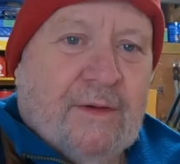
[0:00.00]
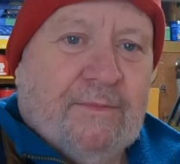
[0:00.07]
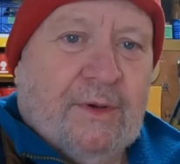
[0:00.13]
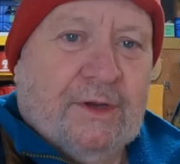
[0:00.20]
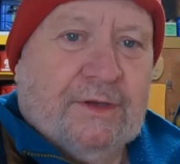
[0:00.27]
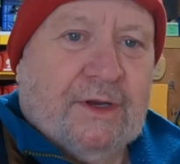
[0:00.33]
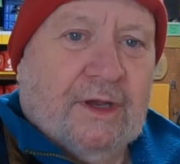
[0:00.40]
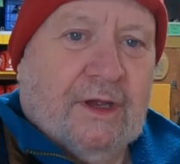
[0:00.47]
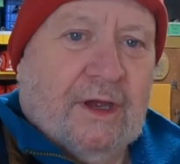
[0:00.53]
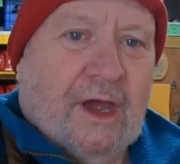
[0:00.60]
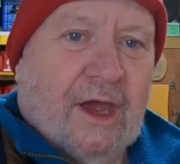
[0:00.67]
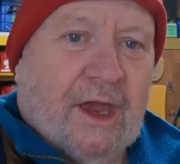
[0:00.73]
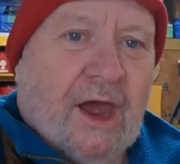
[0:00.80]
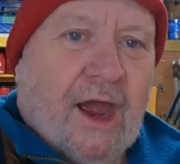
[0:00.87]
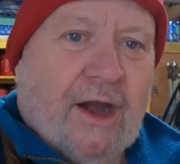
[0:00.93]
but
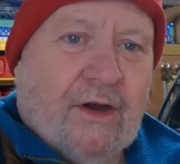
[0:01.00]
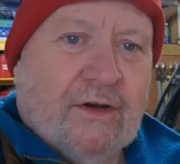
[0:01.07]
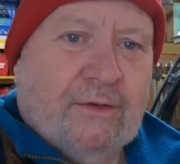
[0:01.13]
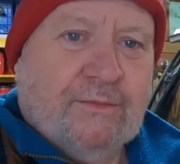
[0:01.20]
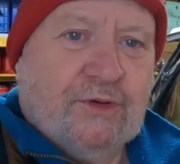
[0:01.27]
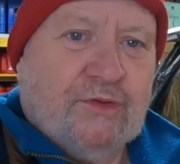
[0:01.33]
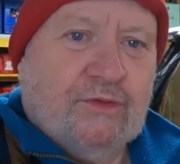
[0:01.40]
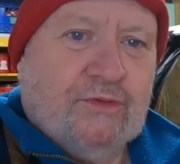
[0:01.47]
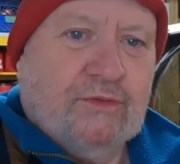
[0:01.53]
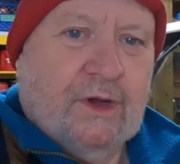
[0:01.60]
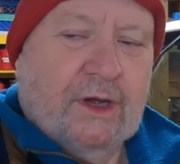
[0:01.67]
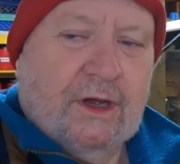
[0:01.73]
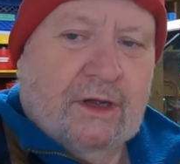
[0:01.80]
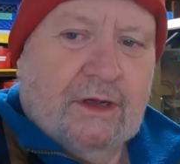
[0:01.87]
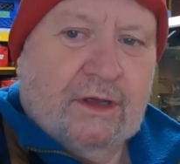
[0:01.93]
I hired him
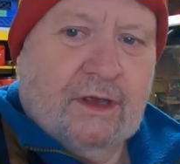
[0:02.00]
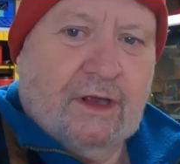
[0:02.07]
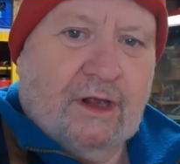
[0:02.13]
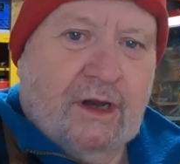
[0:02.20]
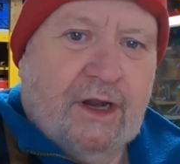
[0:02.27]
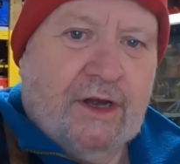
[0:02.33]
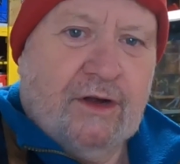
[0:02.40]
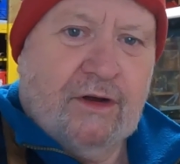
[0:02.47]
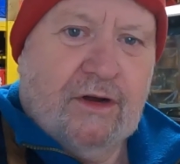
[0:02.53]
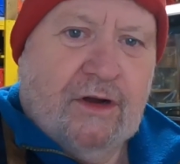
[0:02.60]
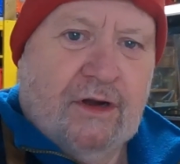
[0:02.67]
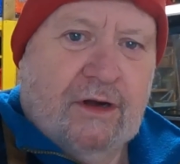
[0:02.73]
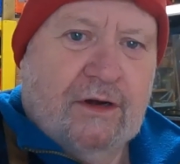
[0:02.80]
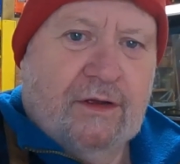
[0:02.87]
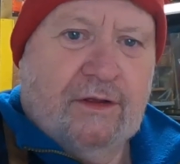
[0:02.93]
to clear
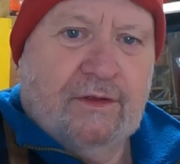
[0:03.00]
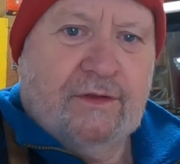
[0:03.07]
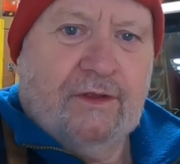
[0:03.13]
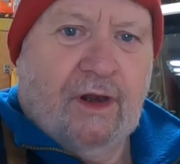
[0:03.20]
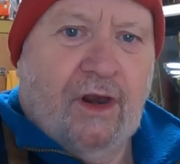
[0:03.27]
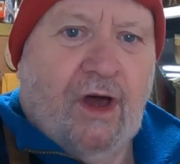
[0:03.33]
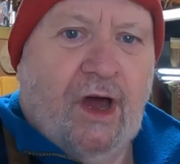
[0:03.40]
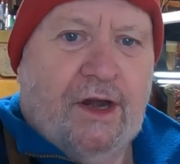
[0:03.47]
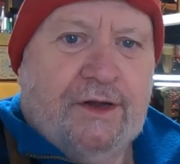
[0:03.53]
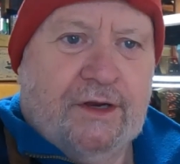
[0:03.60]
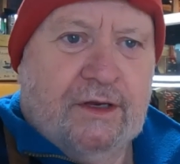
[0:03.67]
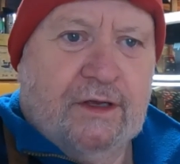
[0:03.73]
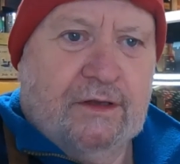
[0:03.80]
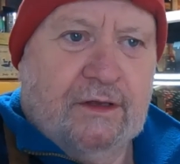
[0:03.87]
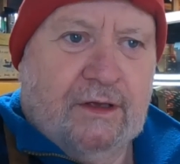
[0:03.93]
the lot,
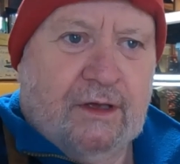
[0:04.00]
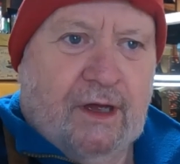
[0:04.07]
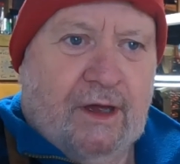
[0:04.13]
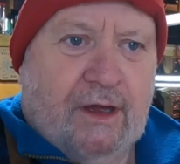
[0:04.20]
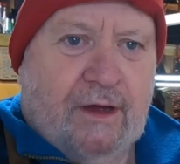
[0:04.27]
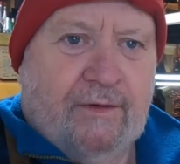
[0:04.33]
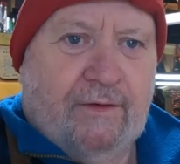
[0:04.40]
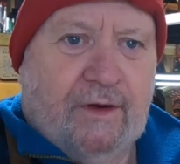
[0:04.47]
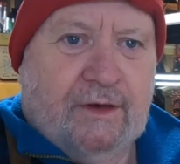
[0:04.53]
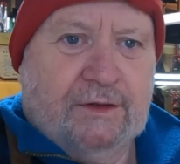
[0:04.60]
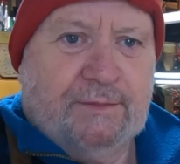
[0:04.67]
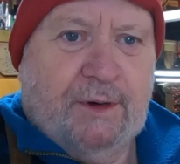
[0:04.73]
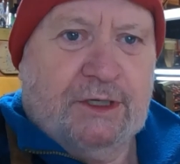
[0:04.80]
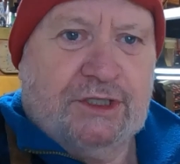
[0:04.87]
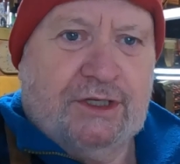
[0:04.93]

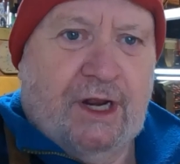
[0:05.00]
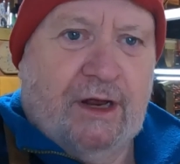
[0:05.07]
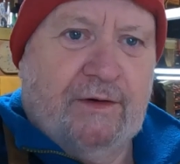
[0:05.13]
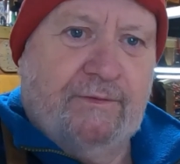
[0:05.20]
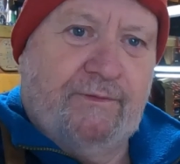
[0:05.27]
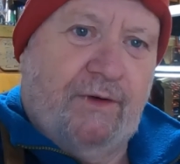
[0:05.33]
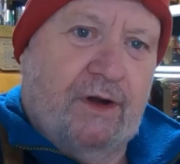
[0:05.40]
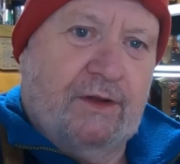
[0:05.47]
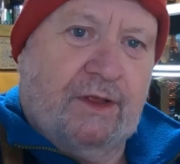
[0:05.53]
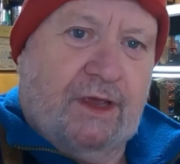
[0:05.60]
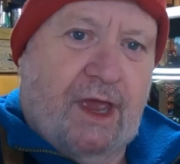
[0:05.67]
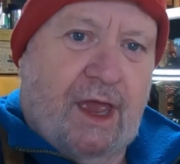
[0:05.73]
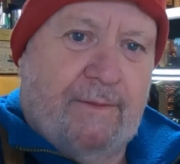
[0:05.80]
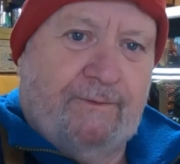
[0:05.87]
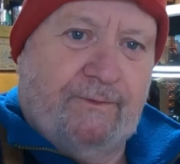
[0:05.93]
especially down in front of the
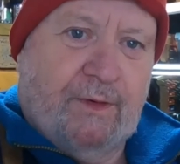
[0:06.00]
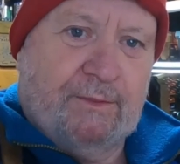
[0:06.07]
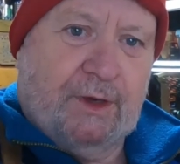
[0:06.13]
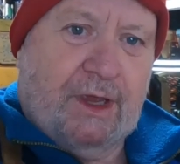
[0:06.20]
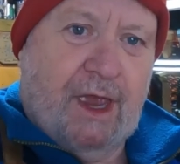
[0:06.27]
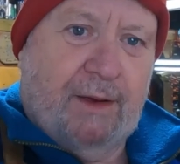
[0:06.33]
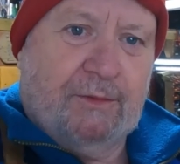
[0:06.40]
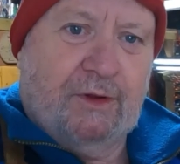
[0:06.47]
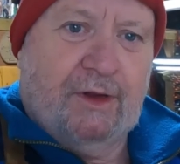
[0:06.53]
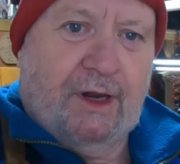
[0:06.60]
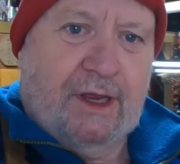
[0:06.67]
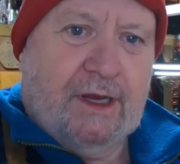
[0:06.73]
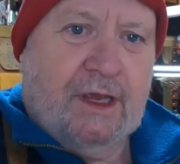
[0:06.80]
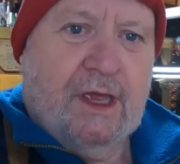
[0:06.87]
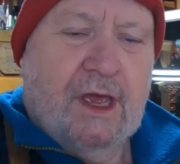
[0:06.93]
camp, from the camp to the
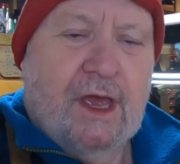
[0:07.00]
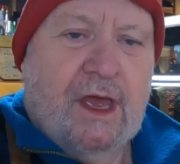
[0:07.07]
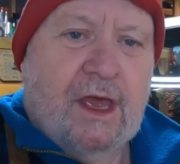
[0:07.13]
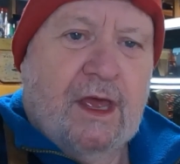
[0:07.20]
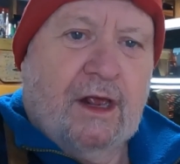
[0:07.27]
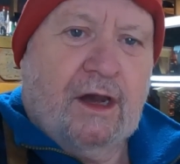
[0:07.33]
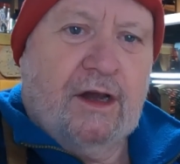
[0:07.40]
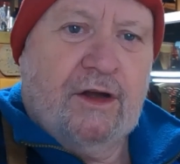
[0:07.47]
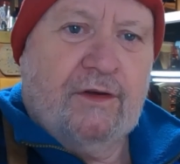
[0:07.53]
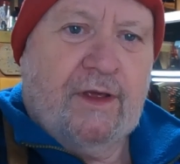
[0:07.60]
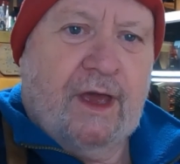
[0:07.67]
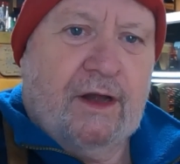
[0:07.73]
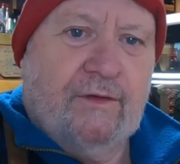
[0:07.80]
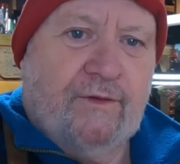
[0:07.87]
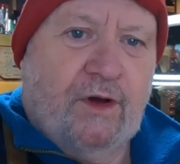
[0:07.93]
lake. Clear
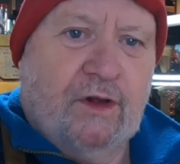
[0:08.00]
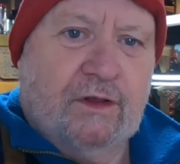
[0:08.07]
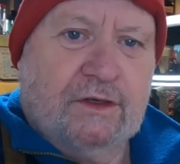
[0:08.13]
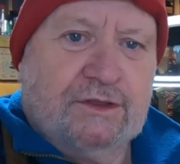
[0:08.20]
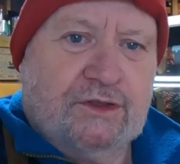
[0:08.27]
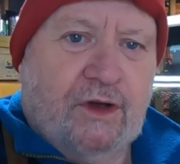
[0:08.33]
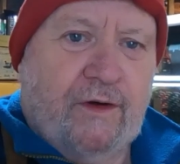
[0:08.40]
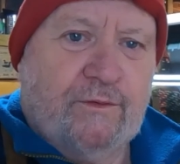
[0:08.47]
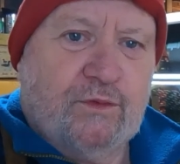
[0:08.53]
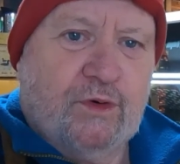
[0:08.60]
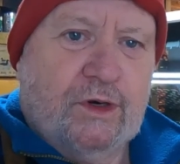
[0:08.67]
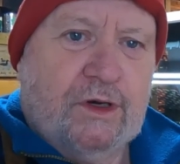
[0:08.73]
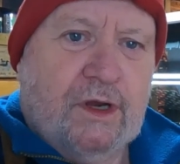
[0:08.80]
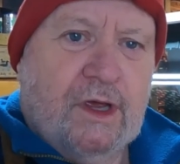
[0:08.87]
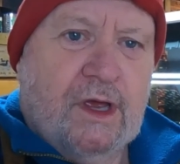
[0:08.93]
that of all the
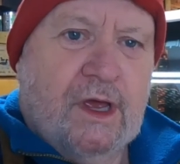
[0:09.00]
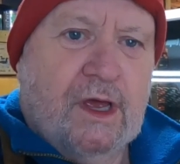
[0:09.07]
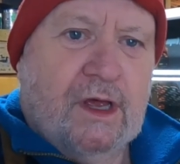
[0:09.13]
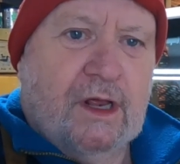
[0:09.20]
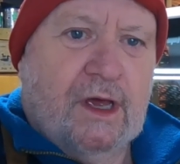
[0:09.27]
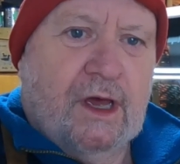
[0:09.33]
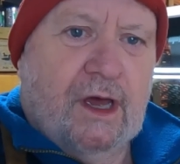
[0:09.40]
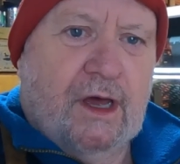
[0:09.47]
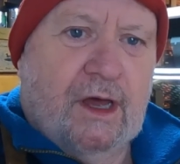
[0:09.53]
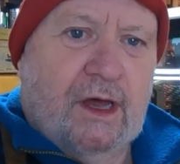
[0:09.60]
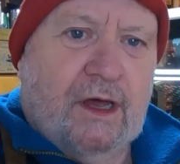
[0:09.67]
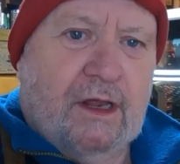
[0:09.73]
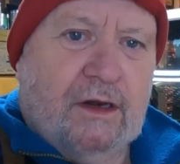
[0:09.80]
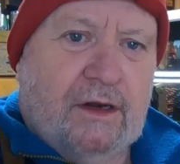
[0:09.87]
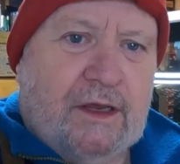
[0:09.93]
softwood,
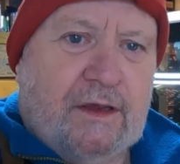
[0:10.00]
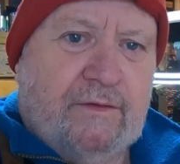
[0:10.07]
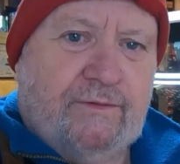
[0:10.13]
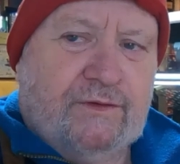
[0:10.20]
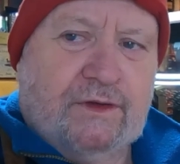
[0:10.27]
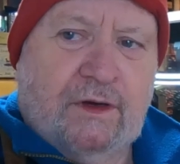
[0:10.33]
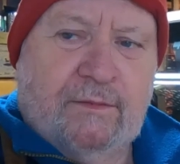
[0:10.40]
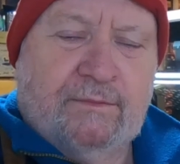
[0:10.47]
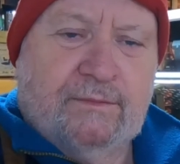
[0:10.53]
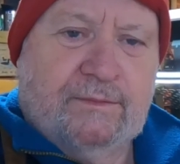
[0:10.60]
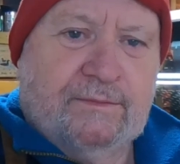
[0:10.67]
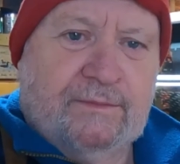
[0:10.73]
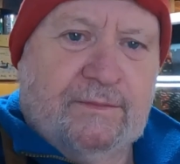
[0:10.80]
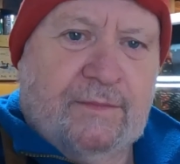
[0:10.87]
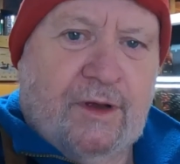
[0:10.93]
leave some
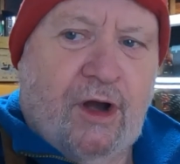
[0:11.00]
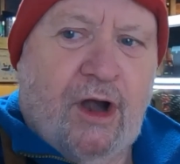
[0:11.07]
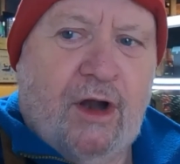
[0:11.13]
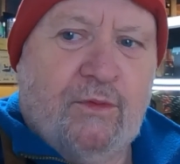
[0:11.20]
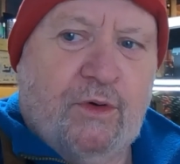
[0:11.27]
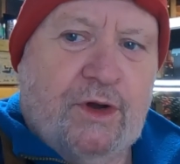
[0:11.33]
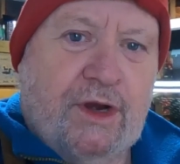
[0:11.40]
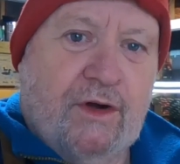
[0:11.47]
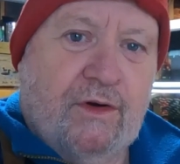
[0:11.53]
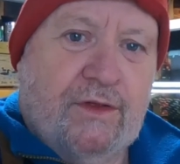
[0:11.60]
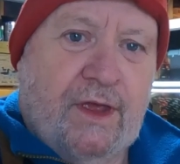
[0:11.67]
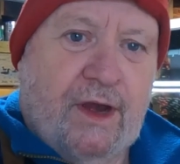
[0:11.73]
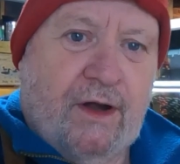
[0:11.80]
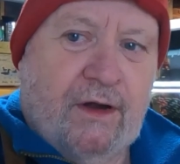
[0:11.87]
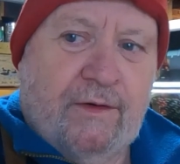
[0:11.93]
hardwood here and
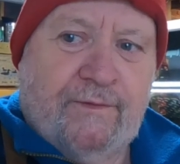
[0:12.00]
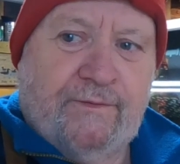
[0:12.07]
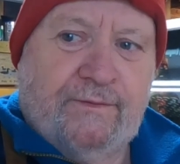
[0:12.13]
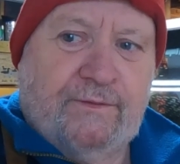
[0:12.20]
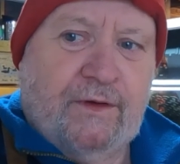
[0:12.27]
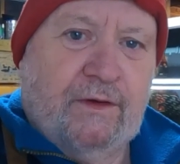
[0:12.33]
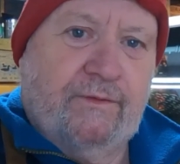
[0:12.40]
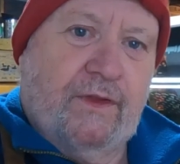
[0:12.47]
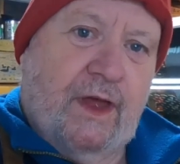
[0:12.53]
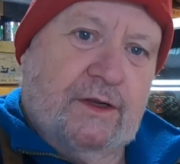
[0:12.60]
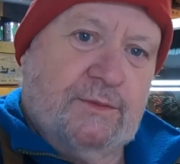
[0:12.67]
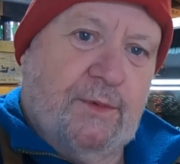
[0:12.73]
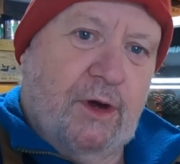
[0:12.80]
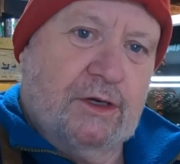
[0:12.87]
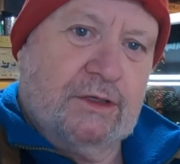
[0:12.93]
there if
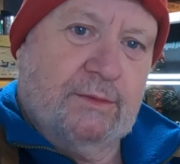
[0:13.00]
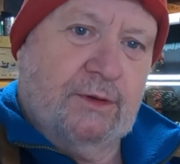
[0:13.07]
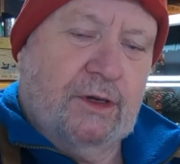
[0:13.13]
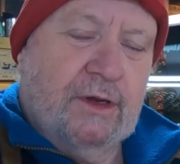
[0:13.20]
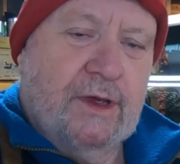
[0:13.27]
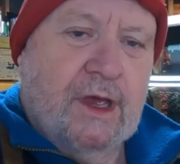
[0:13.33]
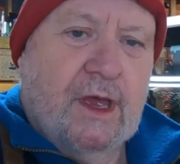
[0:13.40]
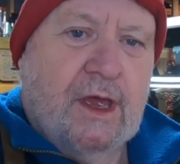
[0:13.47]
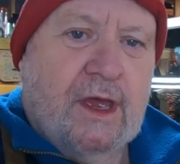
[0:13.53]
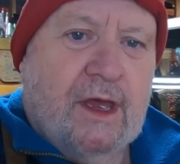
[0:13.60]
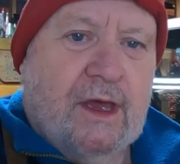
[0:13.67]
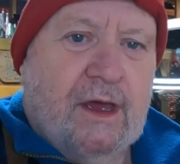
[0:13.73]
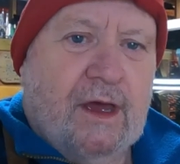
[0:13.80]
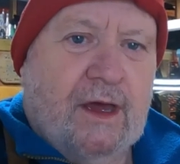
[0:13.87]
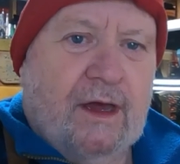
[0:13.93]
that's possible,
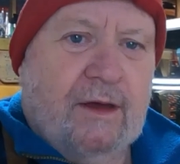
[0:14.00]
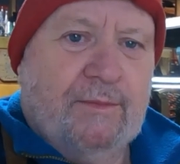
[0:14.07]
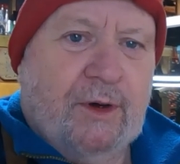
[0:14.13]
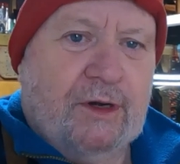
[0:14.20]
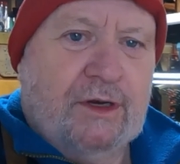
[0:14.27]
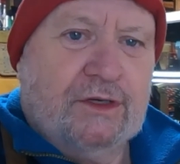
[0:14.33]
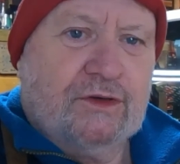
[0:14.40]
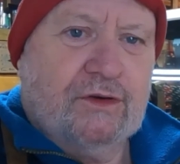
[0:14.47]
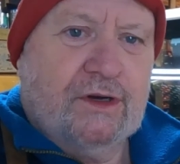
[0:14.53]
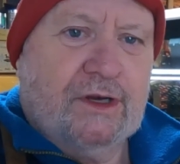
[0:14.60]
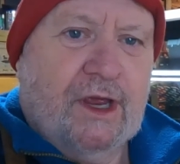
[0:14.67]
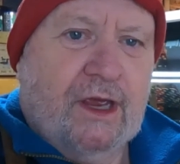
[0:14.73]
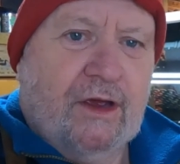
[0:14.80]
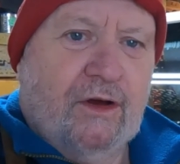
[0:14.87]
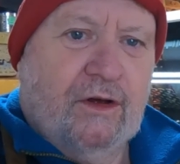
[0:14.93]
but he's going to
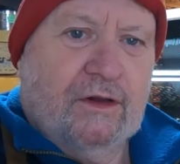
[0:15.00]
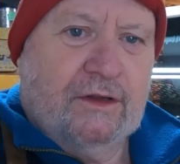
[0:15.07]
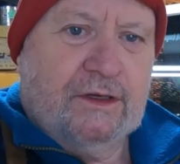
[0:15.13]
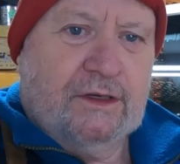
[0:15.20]
take all